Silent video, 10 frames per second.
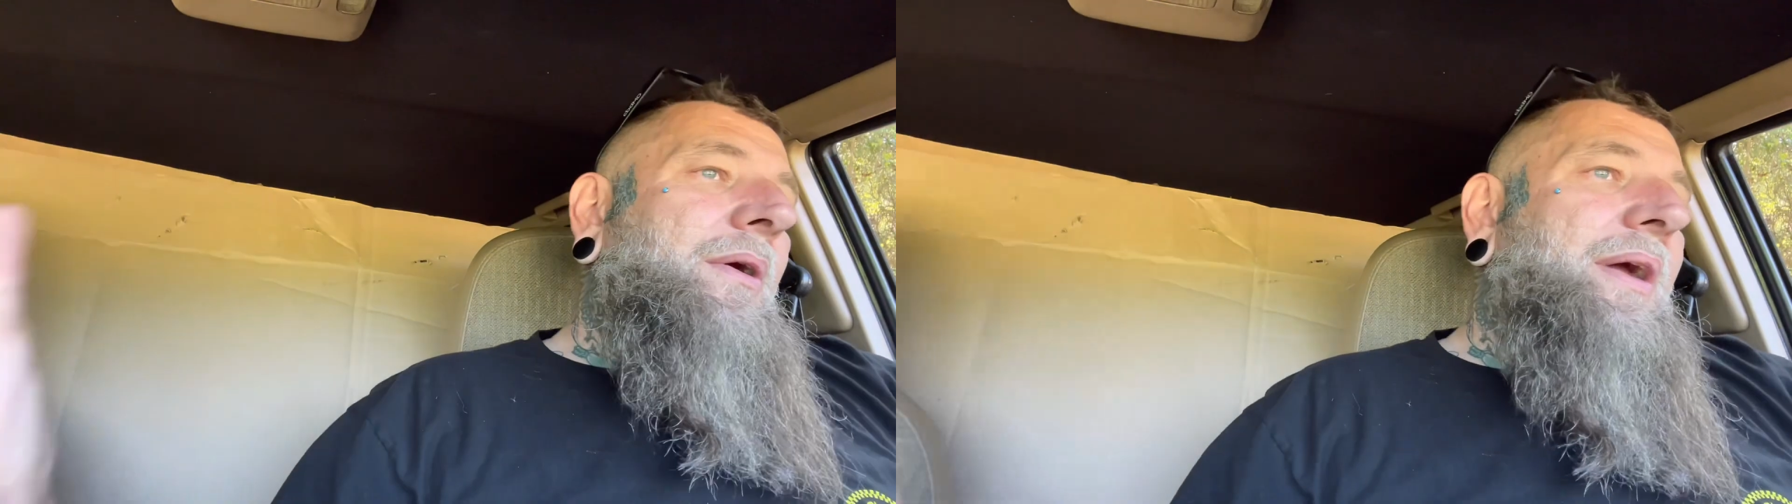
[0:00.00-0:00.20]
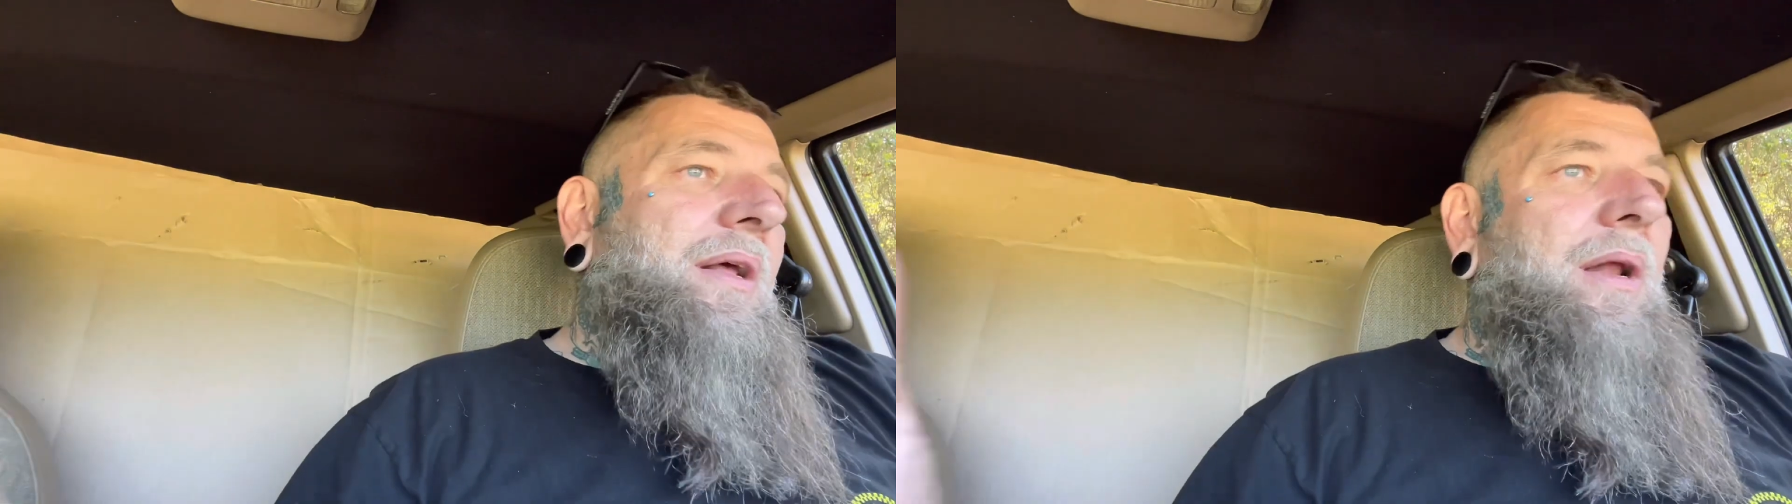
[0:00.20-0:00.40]

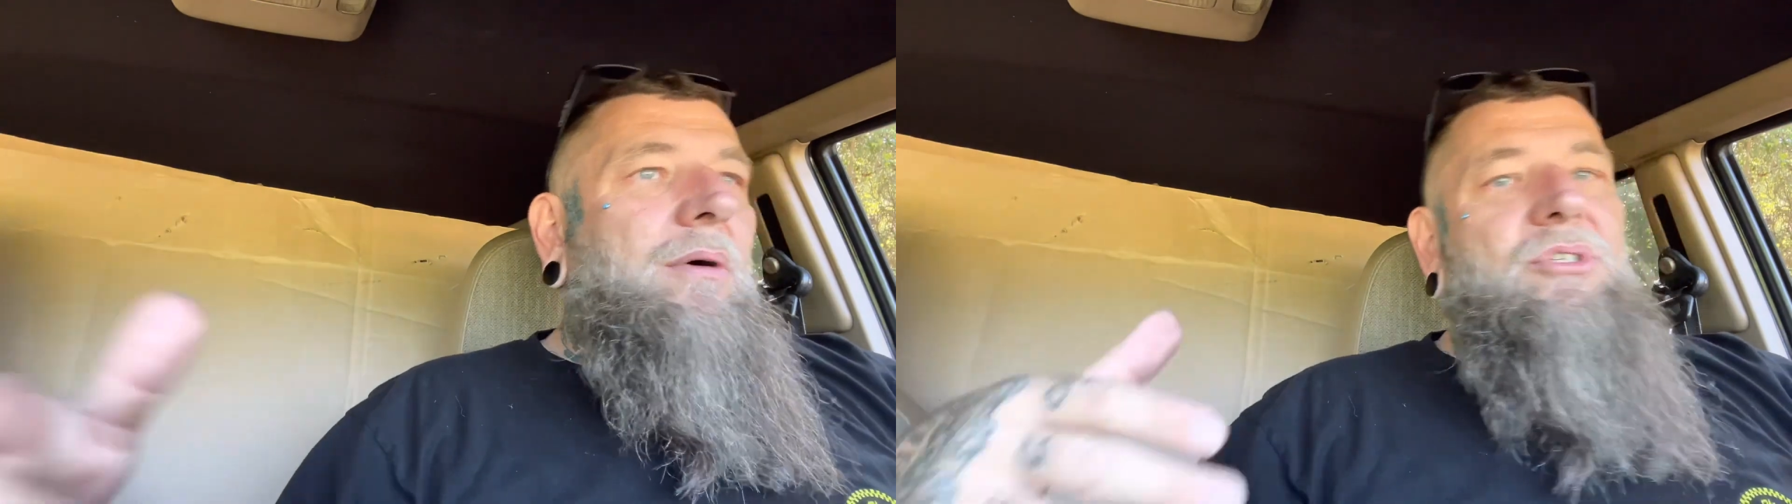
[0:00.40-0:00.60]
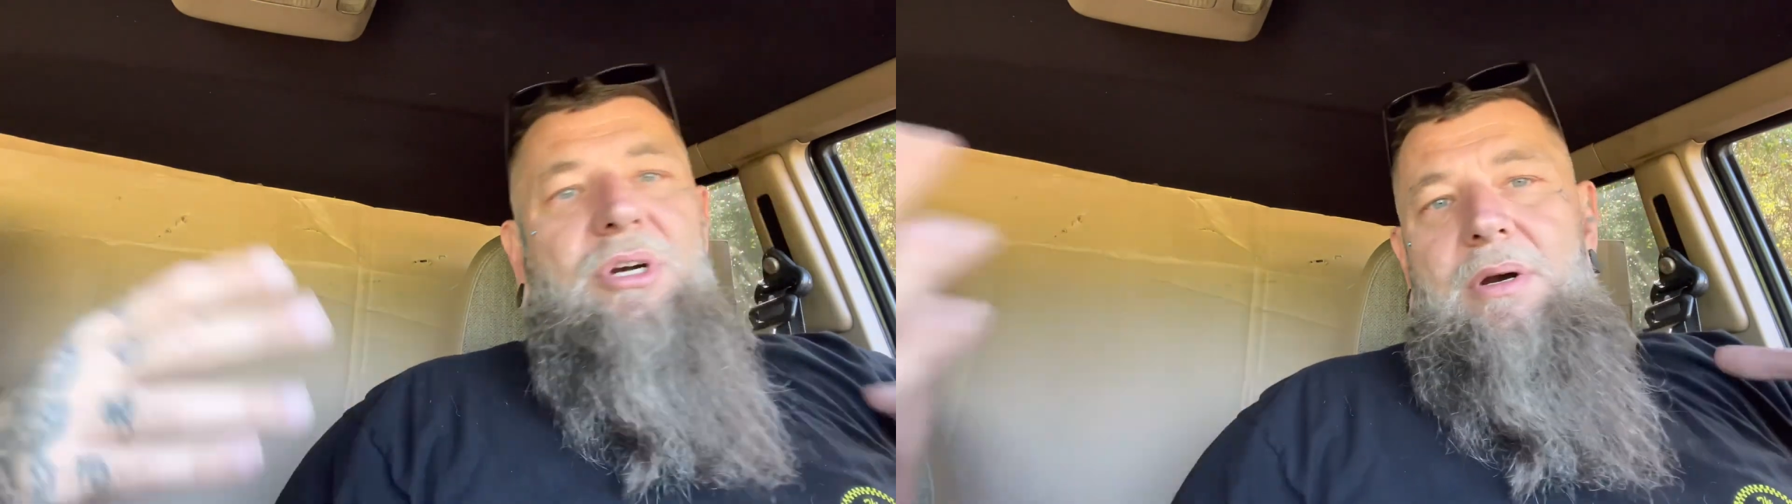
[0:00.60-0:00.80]
or
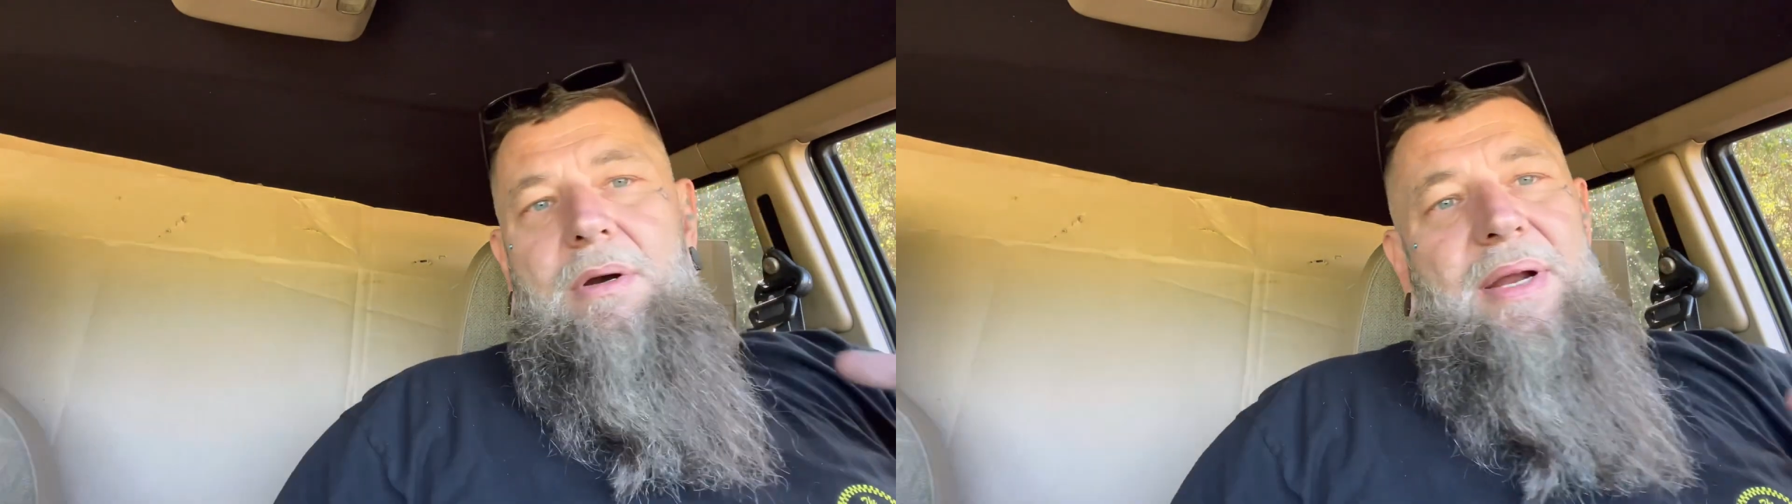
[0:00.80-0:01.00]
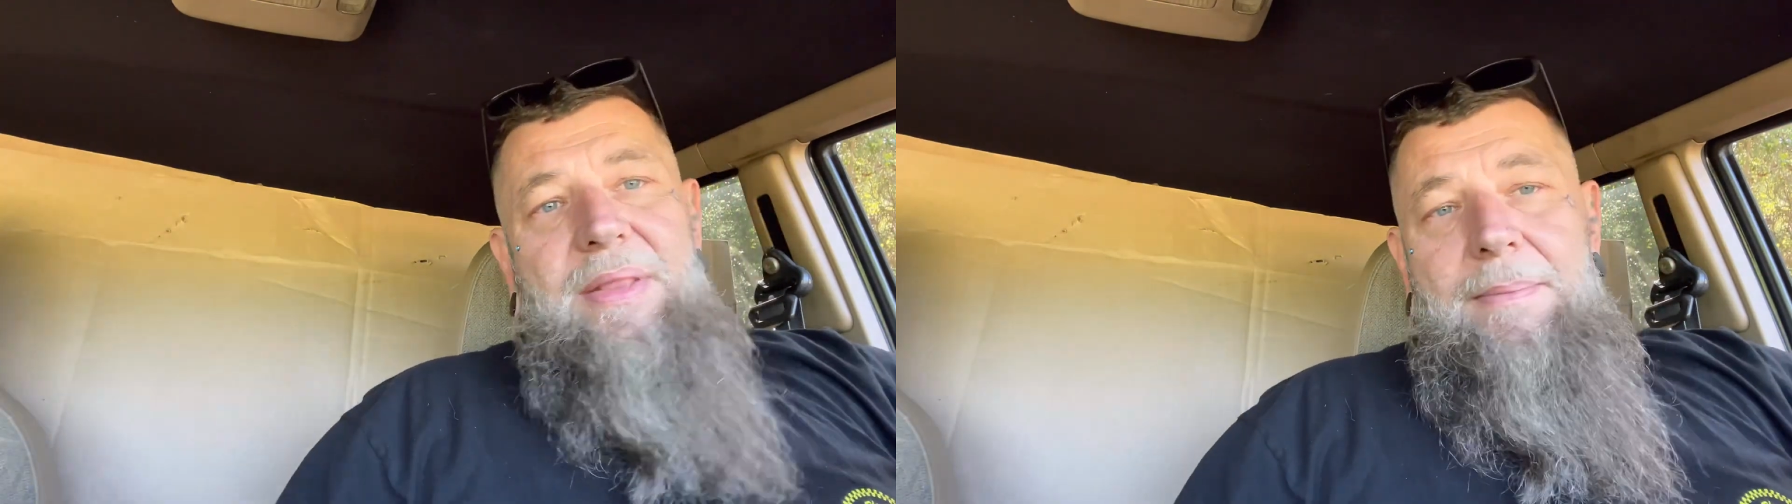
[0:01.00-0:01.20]
enclosure
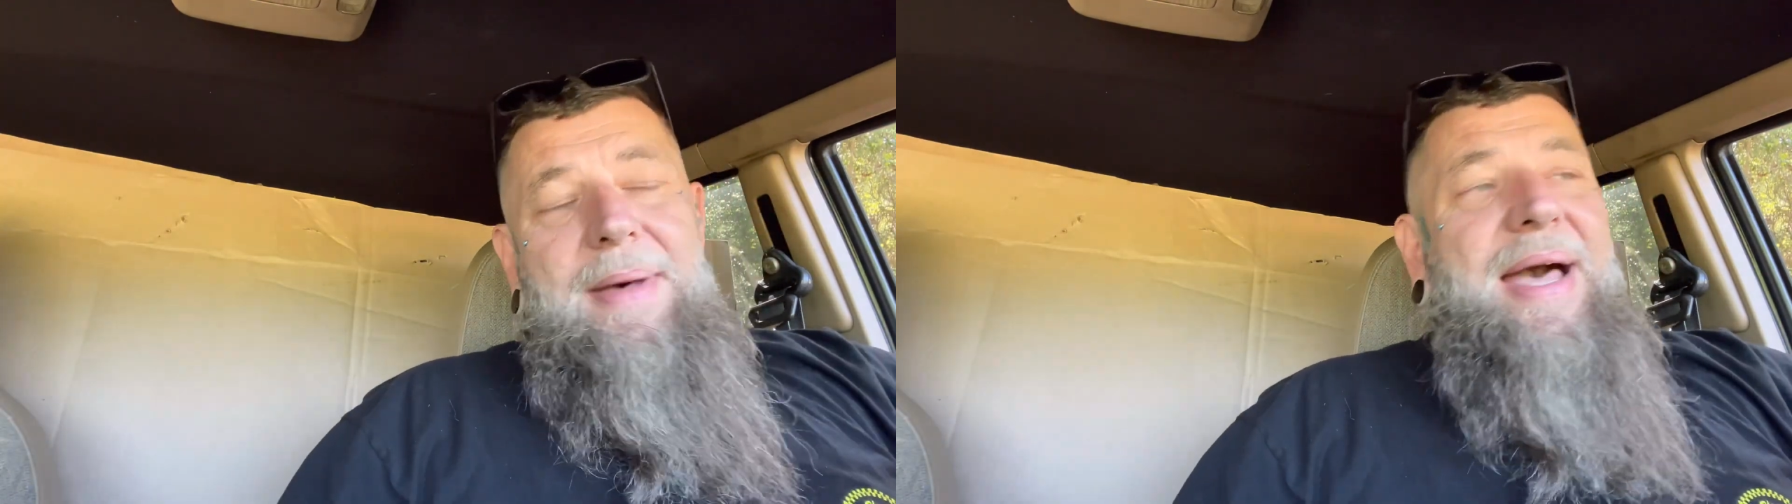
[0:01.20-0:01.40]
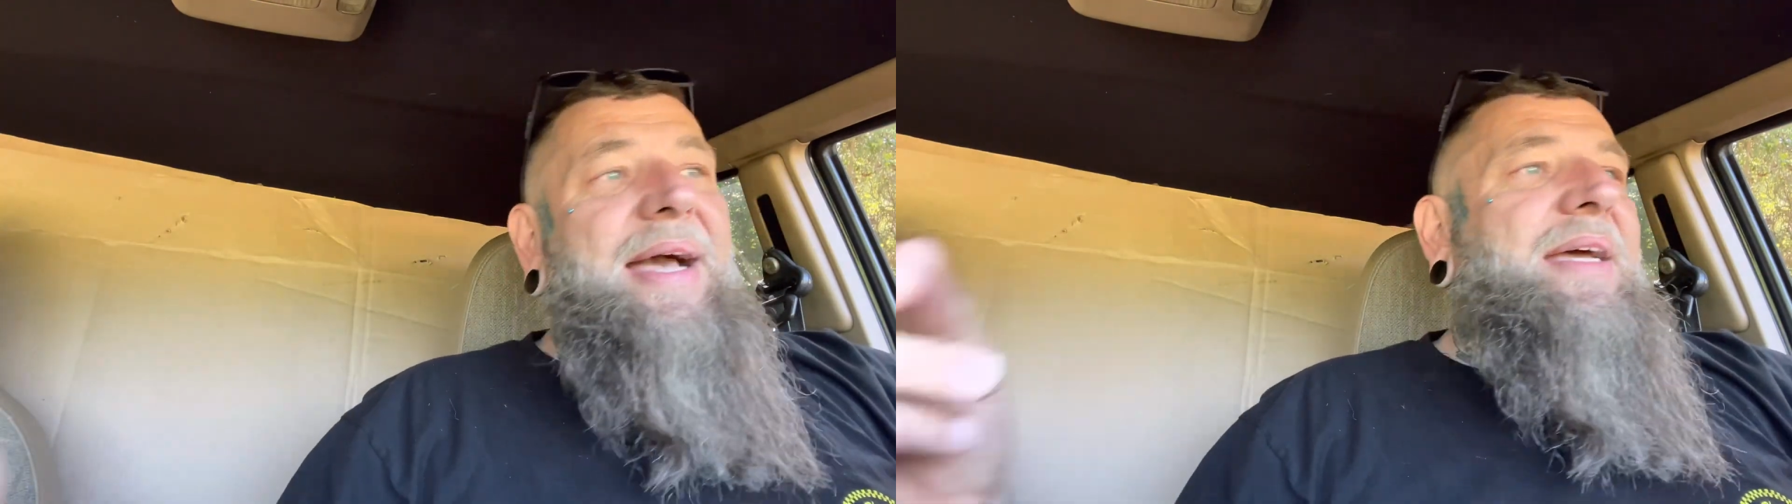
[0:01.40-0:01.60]
or in the
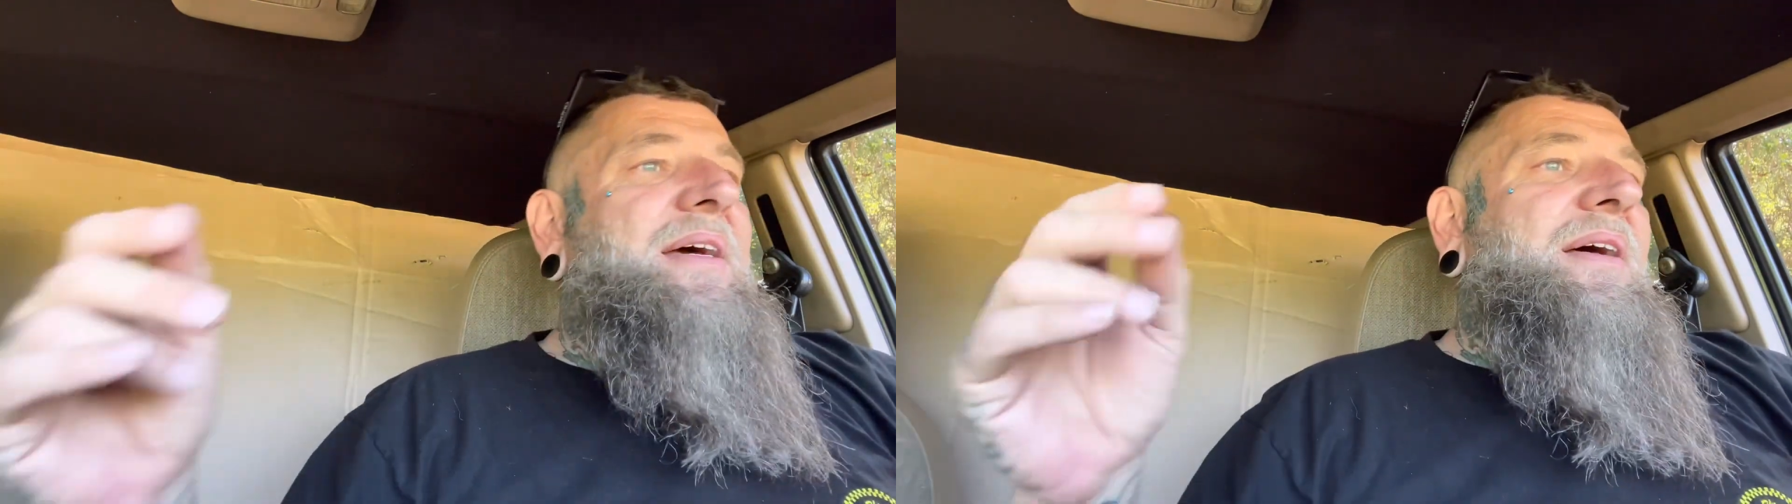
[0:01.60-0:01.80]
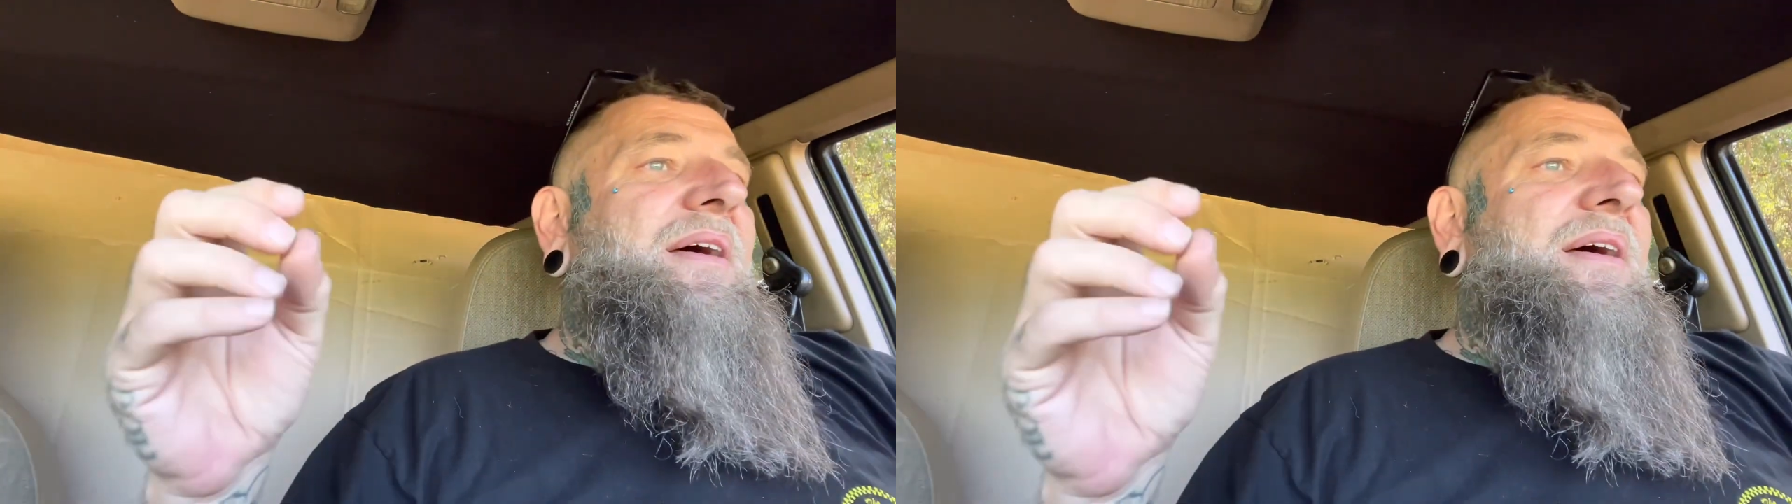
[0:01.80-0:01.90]
back